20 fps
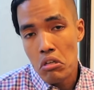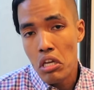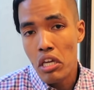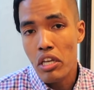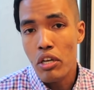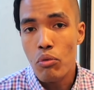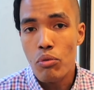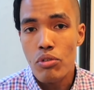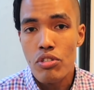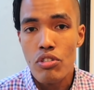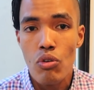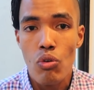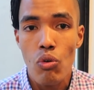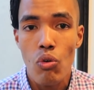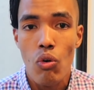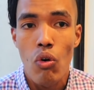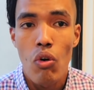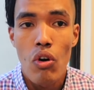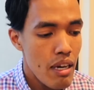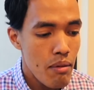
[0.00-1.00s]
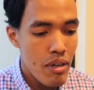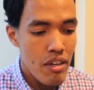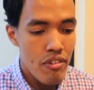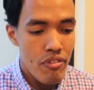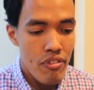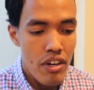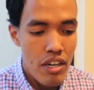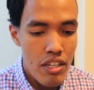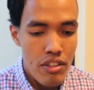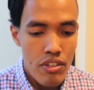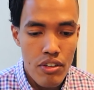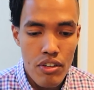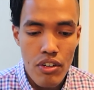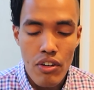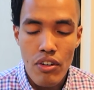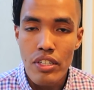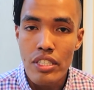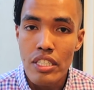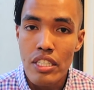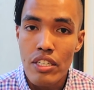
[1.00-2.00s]
And it was cool. Now my father,
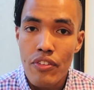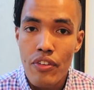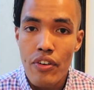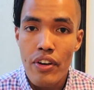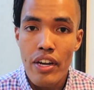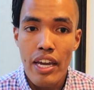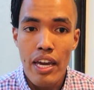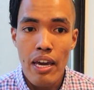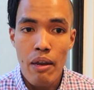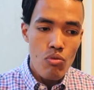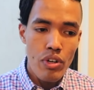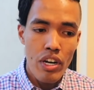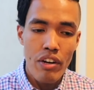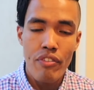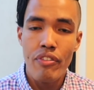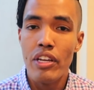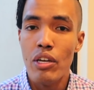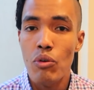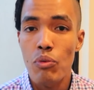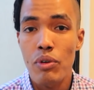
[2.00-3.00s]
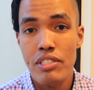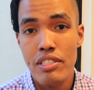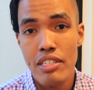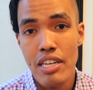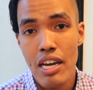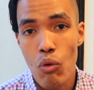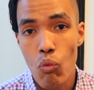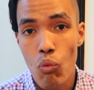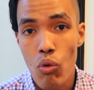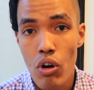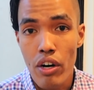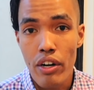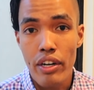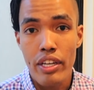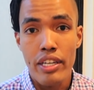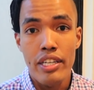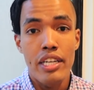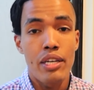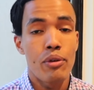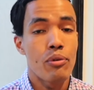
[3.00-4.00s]
on the other hand, whenever he wasn't at work,
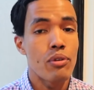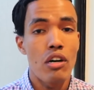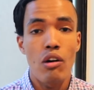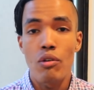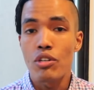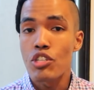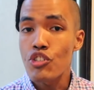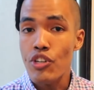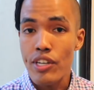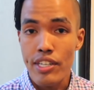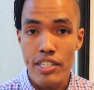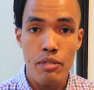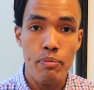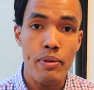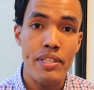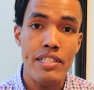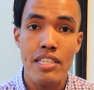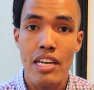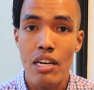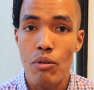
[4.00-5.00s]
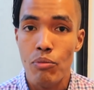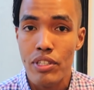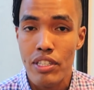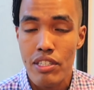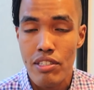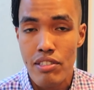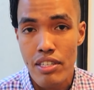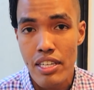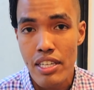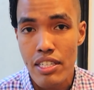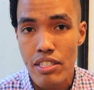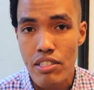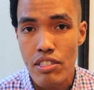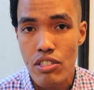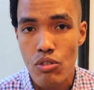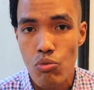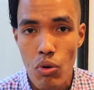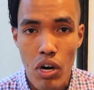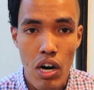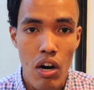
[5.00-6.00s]
he would always try to spend time with his kids
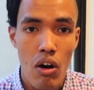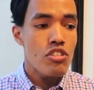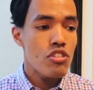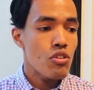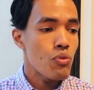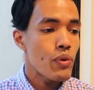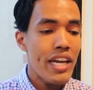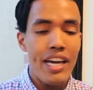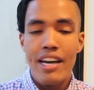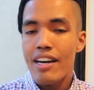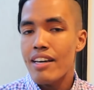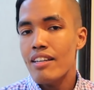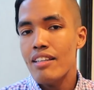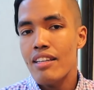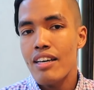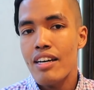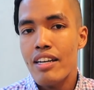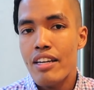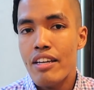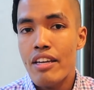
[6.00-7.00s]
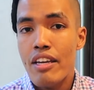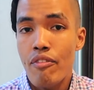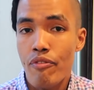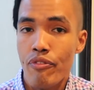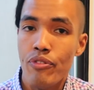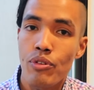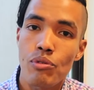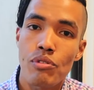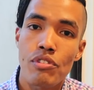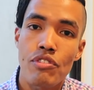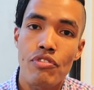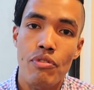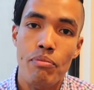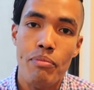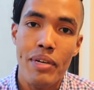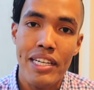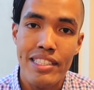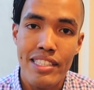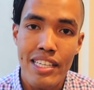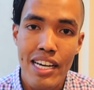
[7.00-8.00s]
as well. So we had a lot of influence from
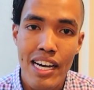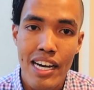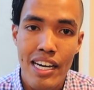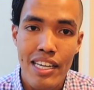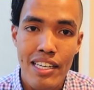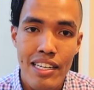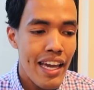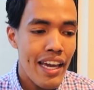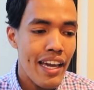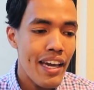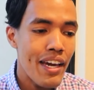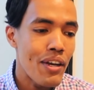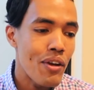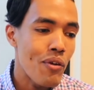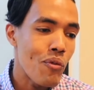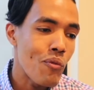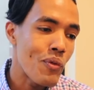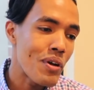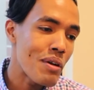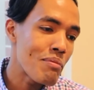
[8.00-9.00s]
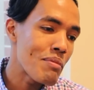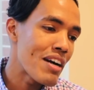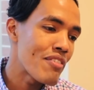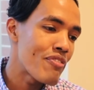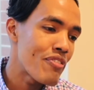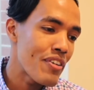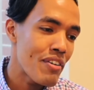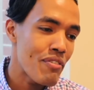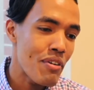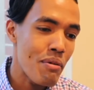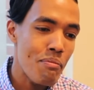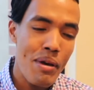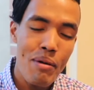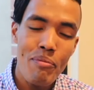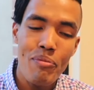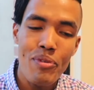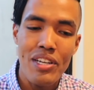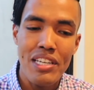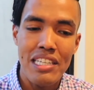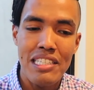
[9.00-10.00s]
my dad. And one of my favorite
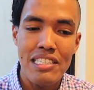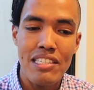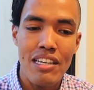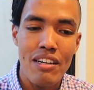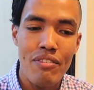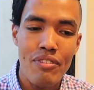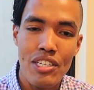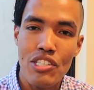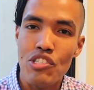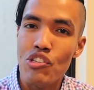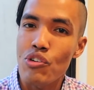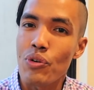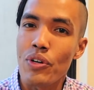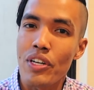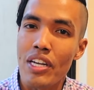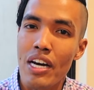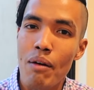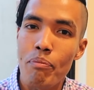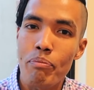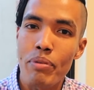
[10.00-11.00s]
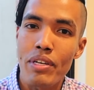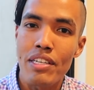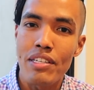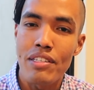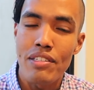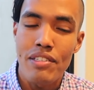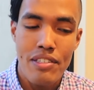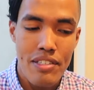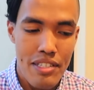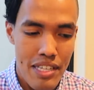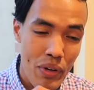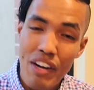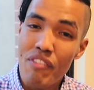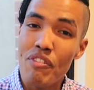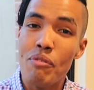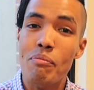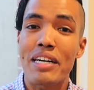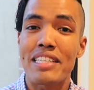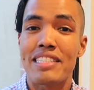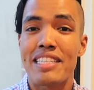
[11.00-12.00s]
memories of us growing up is whenever
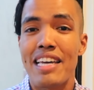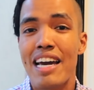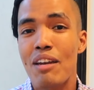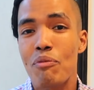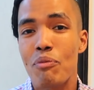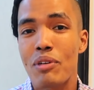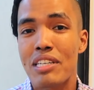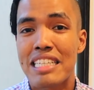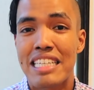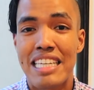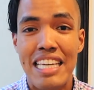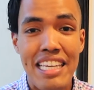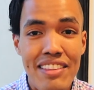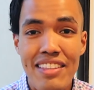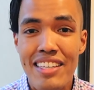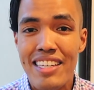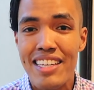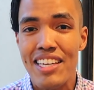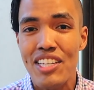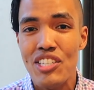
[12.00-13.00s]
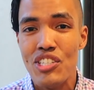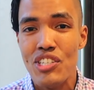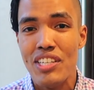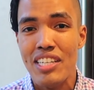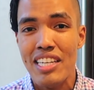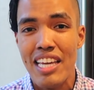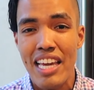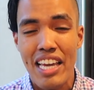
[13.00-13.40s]
my dad would get in the kitchen